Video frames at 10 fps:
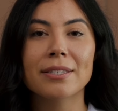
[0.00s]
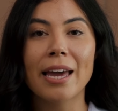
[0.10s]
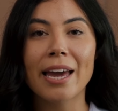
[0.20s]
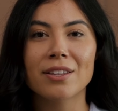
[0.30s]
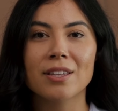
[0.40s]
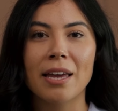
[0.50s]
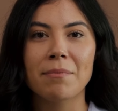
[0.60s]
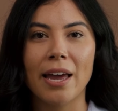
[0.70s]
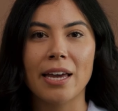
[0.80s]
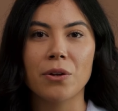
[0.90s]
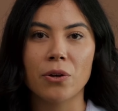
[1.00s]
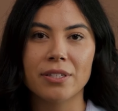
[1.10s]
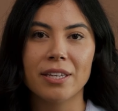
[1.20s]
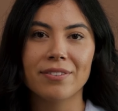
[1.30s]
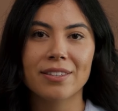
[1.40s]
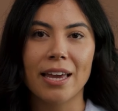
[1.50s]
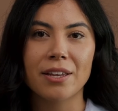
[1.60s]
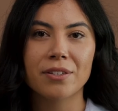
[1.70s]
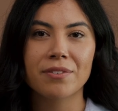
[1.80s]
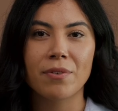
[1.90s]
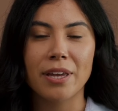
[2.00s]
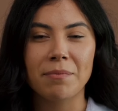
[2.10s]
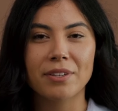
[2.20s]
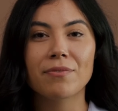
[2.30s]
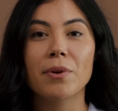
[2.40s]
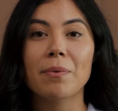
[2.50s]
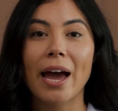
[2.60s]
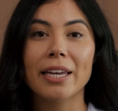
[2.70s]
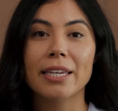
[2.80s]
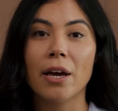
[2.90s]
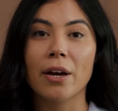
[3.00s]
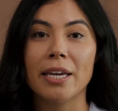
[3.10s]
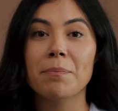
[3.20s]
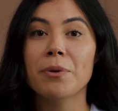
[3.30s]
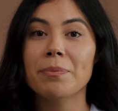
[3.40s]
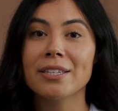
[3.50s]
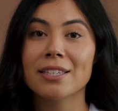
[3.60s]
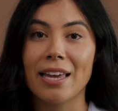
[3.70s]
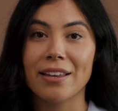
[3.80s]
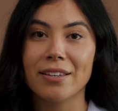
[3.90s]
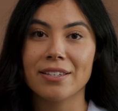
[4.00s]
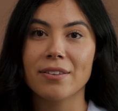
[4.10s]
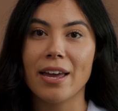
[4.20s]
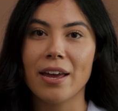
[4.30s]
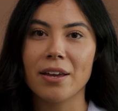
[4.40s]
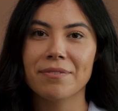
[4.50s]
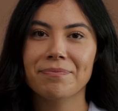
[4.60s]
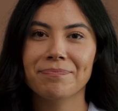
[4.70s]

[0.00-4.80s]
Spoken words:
and JPEG or GIF standards for image formatting are implemented at this layer.